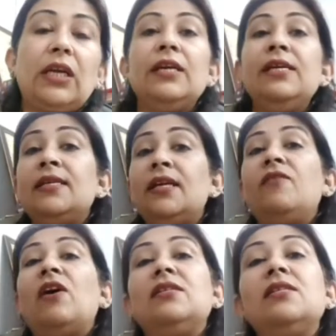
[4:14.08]
Recent
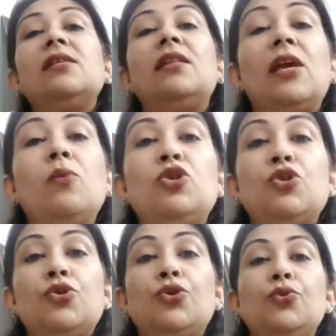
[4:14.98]
advances is a thing which you
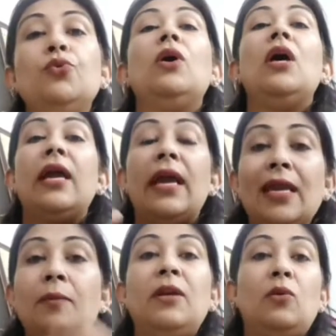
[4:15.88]
should do
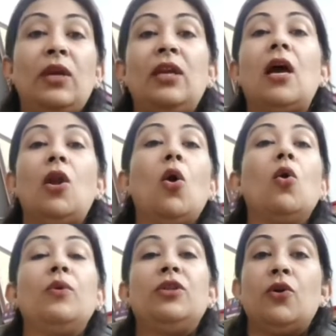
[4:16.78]
in between
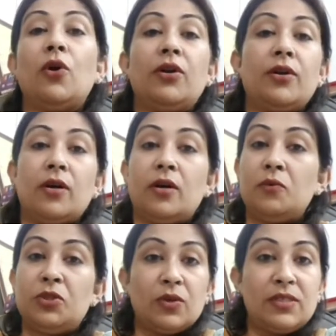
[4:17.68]
along with your
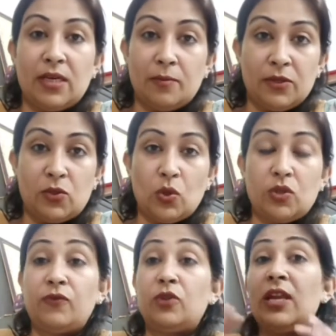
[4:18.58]
syllabus. So
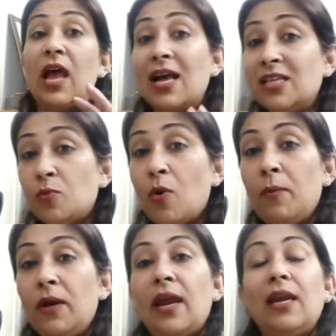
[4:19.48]
for the last
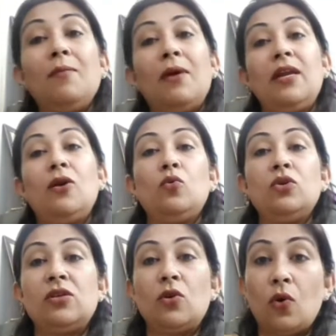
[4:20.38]
moment, anybody
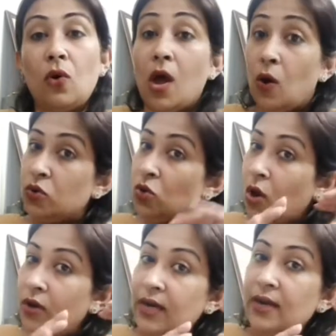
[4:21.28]
who's who's
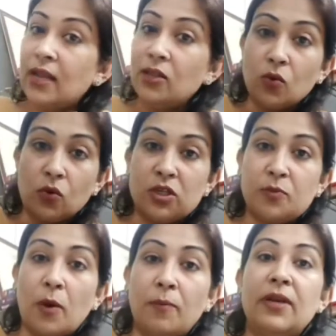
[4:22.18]
already done the course
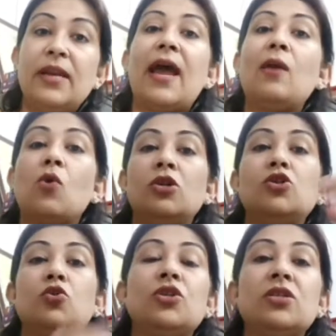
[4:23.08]
properly and wants
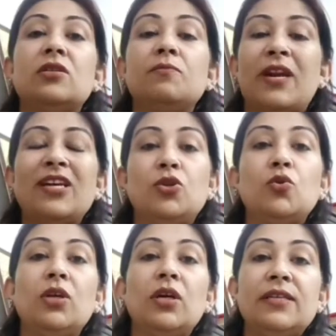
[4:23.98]
to just brush
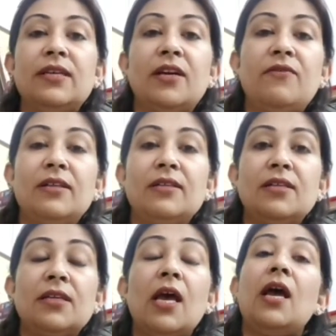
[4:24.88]
through the recent
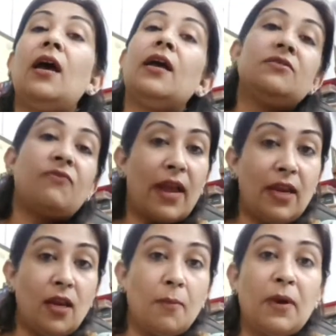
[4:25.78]
advances is
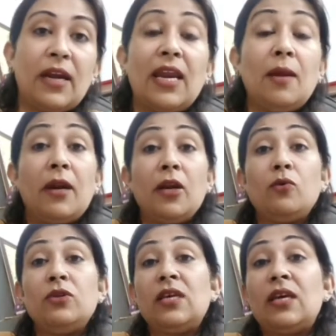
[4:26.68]
fine, but anybody
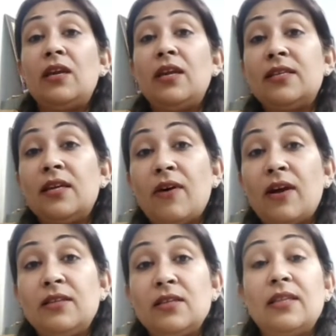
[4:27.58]
who's taking recent
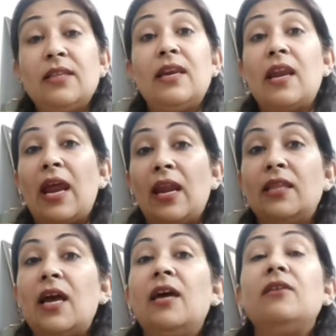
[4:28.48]
advances at the
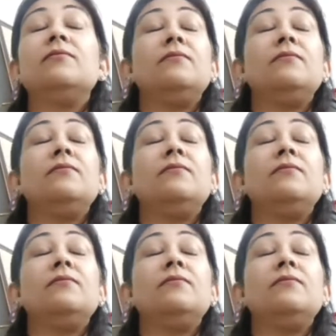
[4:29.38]
nth hour,